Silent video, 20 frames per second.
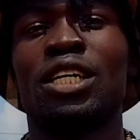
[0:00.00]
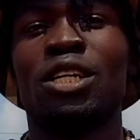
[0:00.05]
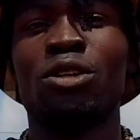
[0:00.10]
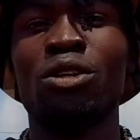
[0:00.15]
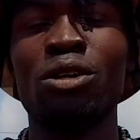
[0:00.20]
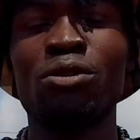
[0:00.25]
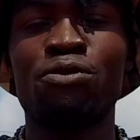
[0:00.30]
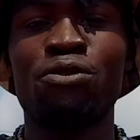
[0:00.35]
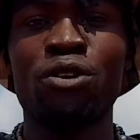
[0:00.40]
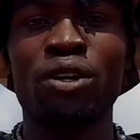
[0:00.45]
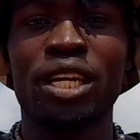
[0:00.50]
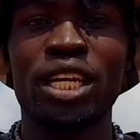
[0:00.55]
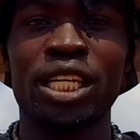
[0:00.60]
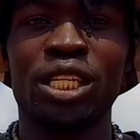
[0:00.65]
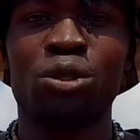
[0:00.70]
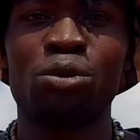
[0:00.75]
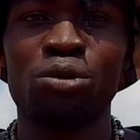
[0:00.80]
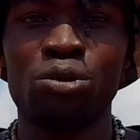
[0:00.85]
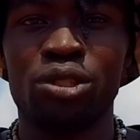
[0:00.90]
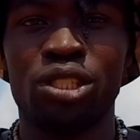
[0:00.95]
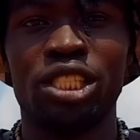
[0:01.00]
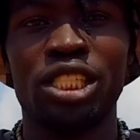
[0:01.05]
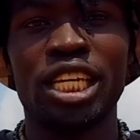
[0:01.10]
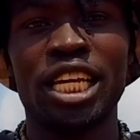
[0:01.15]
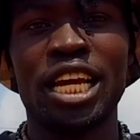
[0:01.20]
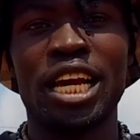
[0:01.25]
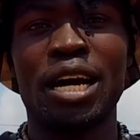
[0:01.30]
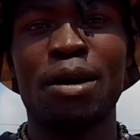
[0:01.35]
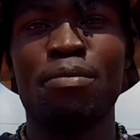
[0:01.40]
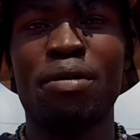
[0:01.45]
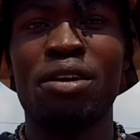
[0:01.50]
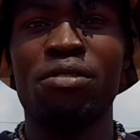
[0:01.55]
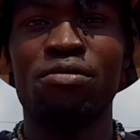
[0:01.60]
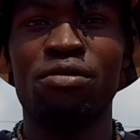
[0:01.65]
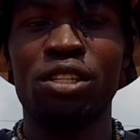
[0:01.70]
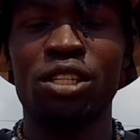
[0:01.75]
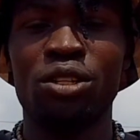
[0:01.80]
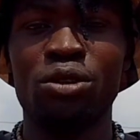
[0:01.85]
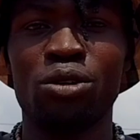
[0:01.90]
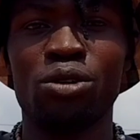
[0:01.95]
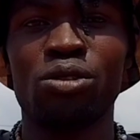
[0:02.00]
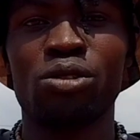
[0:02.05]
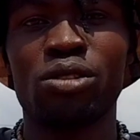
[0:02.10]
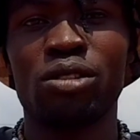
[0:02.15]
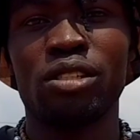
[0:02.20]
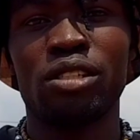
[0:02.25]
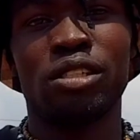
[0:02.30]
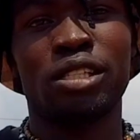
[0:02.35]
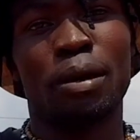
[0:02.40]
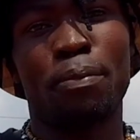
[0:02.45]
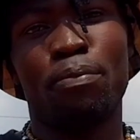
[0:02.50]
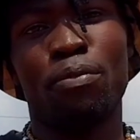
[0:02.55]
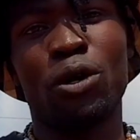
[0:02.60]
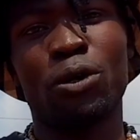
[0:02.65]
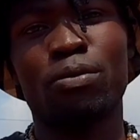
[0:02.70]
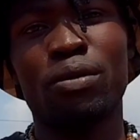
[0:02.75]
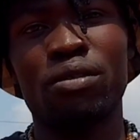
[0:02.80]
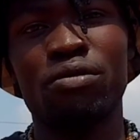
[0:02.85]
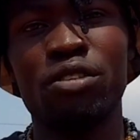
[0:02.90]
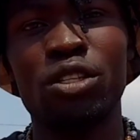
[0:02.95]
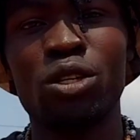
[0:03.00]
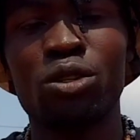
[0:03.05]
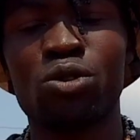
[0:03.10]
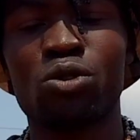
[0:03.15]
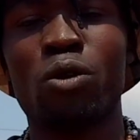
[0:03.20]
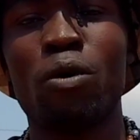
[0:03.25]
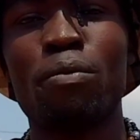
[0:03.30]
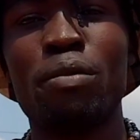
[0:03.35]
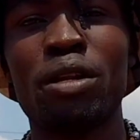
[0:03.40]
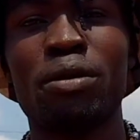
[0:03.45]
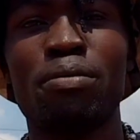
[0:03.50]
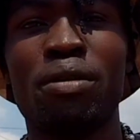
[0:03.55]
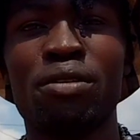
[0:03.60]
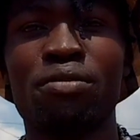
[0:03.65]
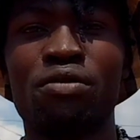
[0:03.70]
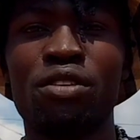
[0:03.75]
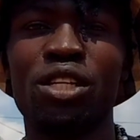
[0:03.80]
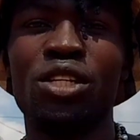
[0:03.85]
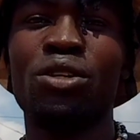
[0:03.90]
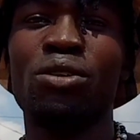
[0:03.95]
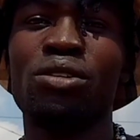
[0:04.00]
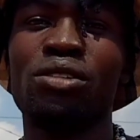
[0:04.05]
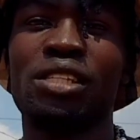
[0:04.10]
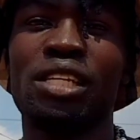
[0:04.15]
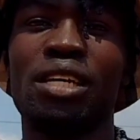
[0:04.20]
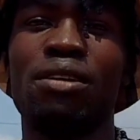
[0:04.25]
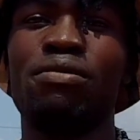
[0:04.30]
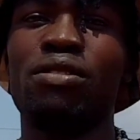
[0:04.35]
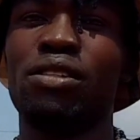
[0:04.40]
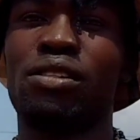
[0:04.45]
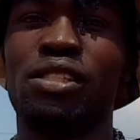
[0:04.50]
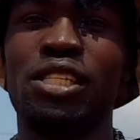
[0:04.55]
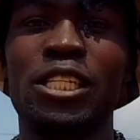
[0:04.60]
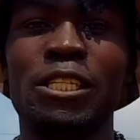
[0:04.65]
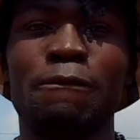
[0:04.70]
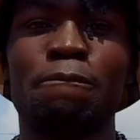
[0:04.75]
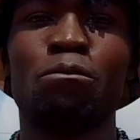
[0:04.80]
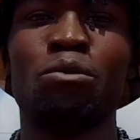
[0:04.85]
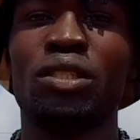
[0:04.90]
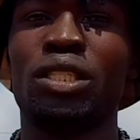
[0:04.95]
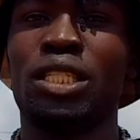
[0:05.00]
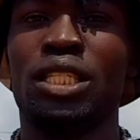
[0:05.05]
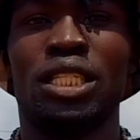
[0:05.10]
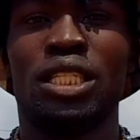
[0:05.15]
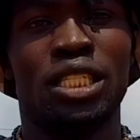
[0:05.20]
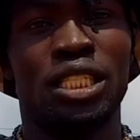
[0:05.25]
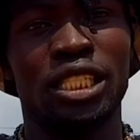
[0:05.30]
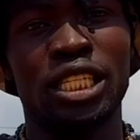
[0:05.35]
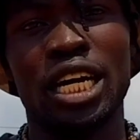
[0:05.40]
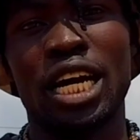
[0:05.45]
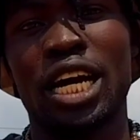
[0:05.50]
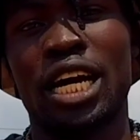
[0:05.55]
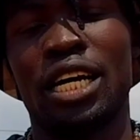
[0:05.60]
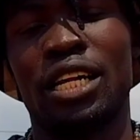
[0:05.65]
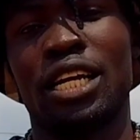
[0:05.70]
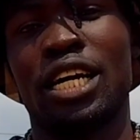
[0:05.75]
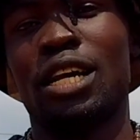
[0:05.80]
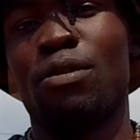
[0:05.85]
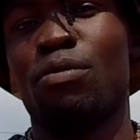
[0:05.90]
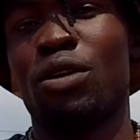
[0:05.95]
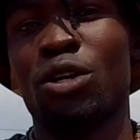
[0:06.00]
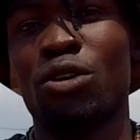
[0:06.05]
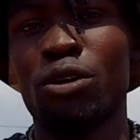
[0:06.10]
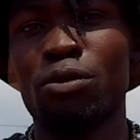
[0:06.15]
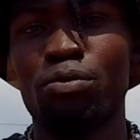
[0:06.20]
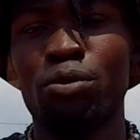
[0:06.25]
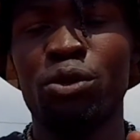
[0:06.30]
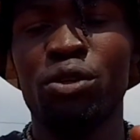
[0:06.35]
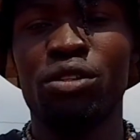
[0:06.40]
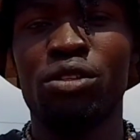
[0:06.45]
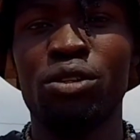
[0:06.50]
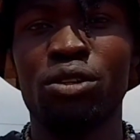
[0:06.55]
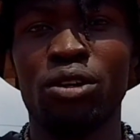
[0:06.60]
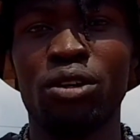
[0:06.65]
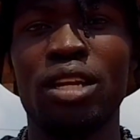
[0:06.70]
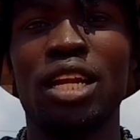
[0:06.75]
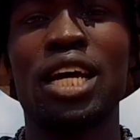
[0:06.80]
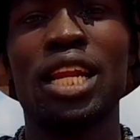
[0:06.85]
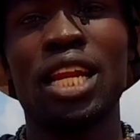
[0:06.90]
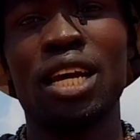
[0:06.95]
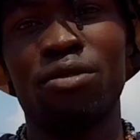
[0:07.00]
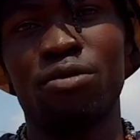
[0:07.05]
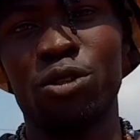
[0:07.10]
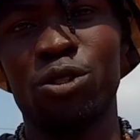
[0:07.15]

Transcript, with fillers: Don't forget to share my videos, support my videos, comment my videos, everything yeah and may god be with you all i love